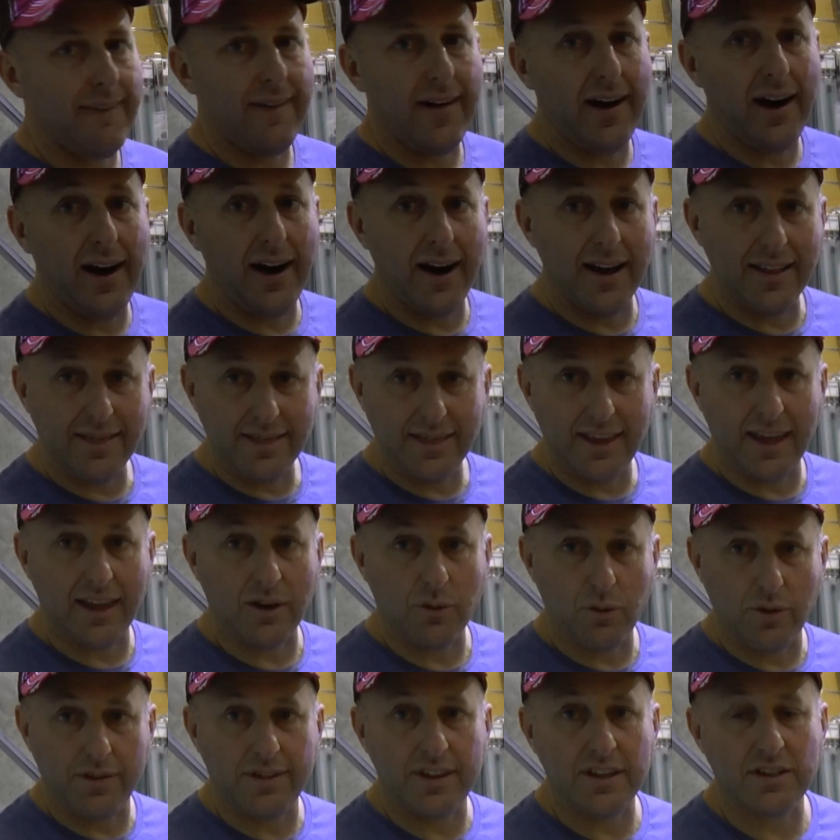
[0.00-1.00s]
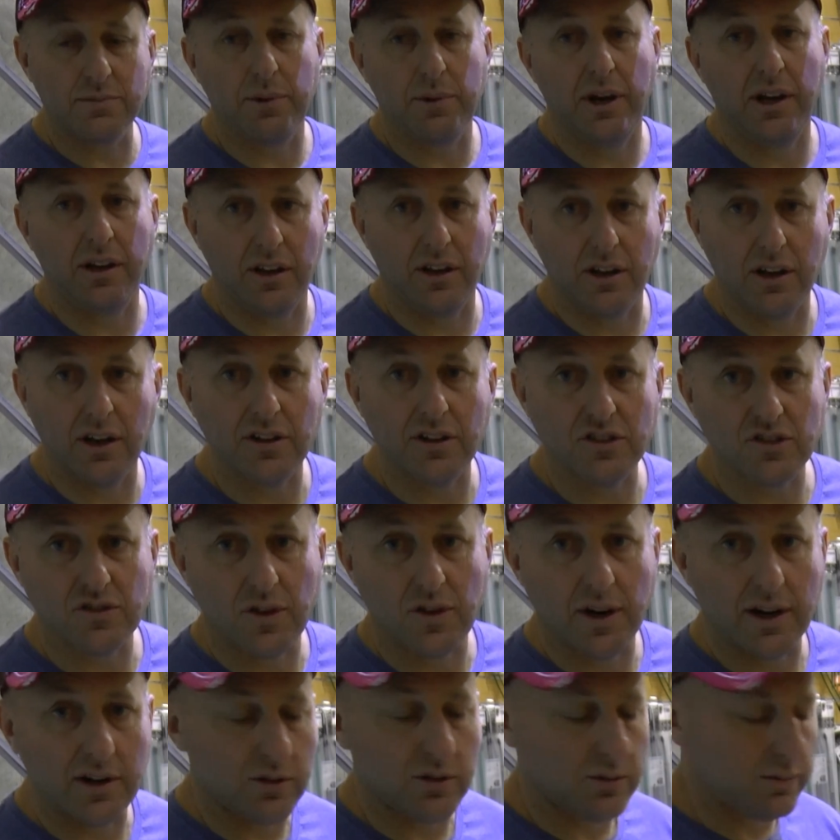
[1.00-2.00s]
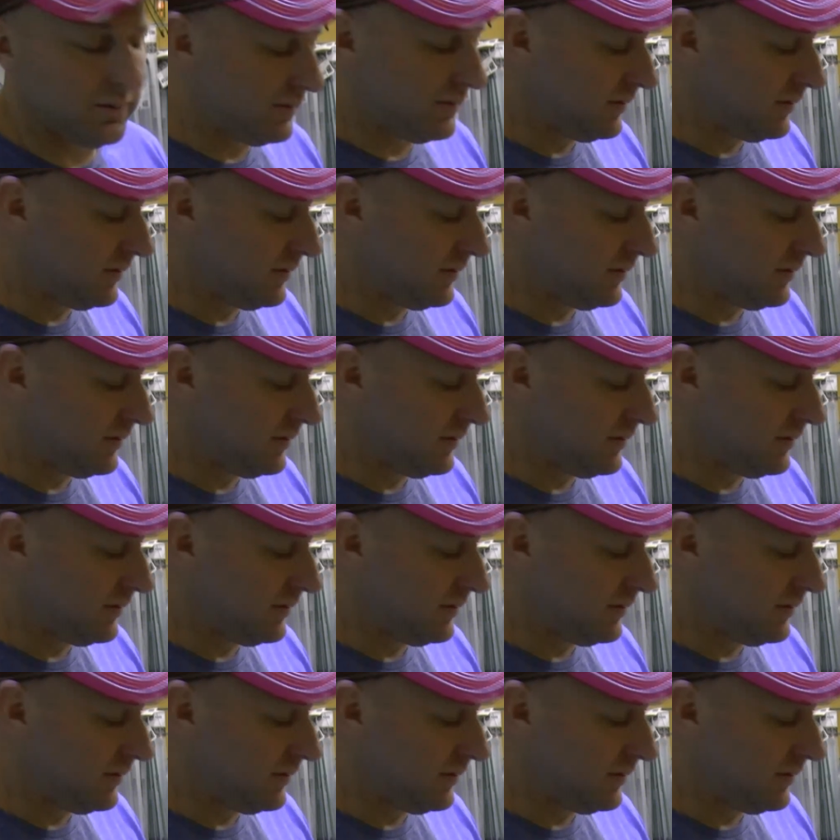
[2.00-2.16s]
I think with this bow you're going to struggle.